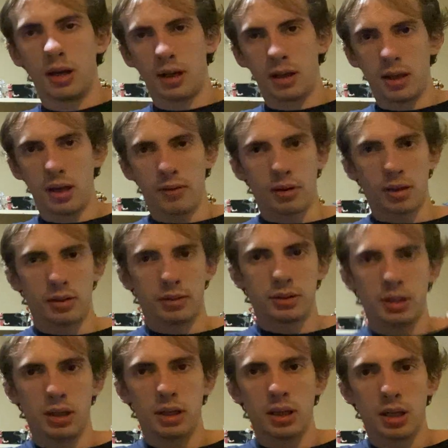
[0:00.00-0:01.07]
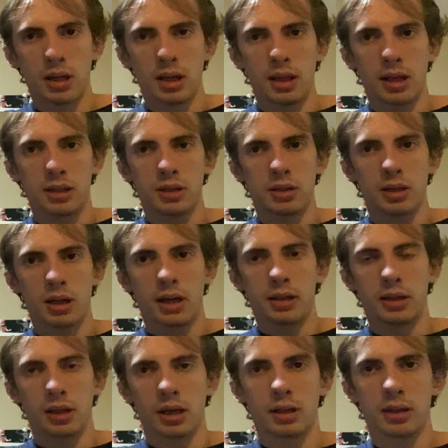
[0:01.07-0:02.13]
There we go. See? That's how you hide
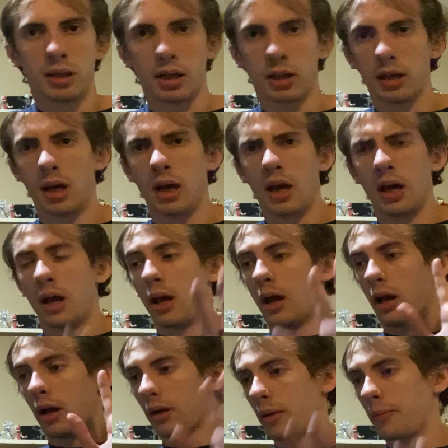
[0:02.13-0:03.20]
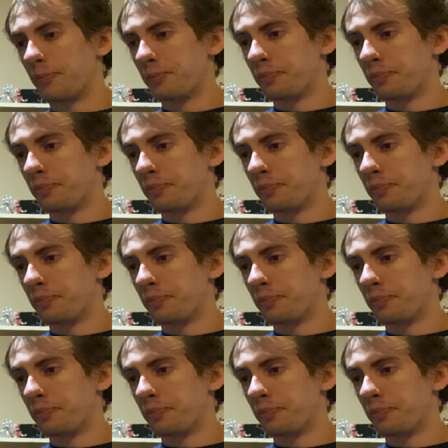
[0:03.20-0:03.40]
the gun thing. Okay.